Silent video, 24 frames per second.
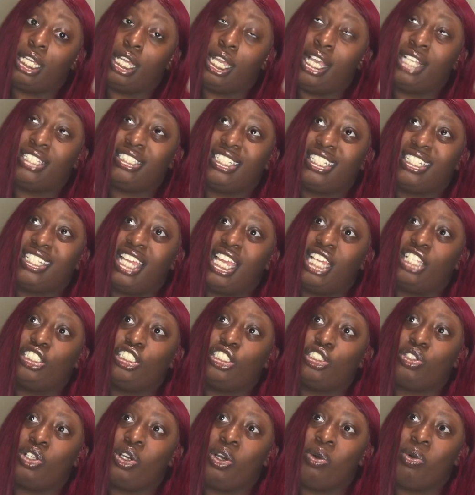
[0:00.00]

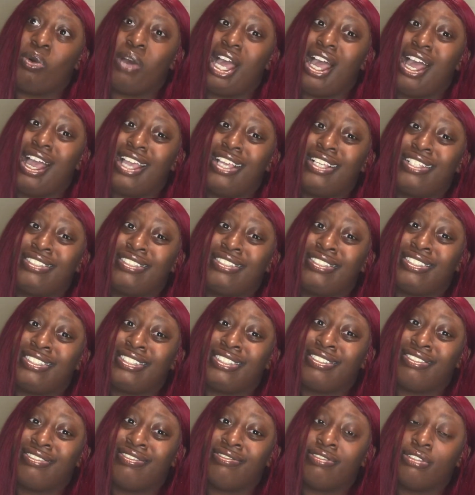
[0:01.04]
educational
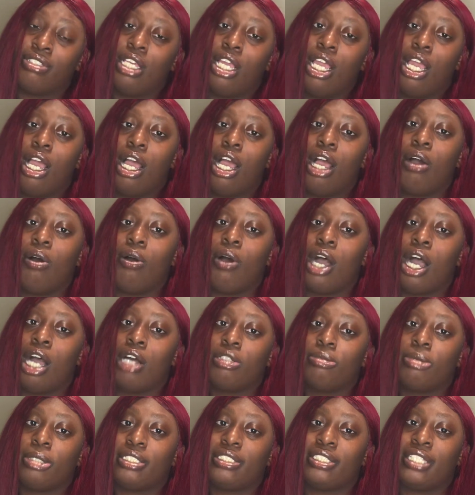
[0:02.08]
wise, I
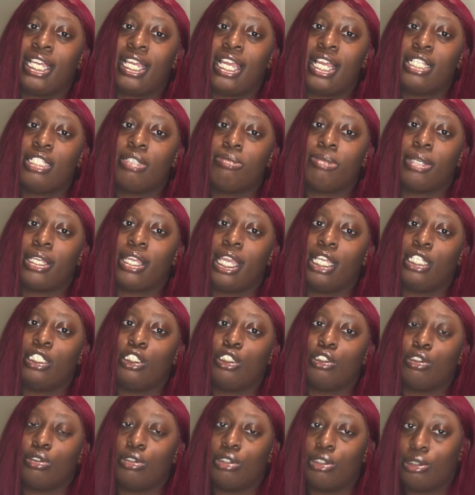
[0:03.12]
was gonna say
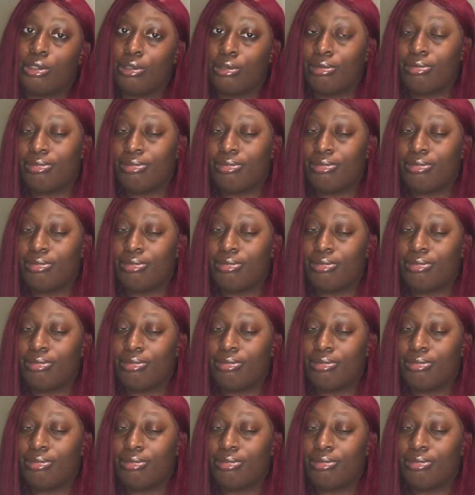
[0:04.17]
education.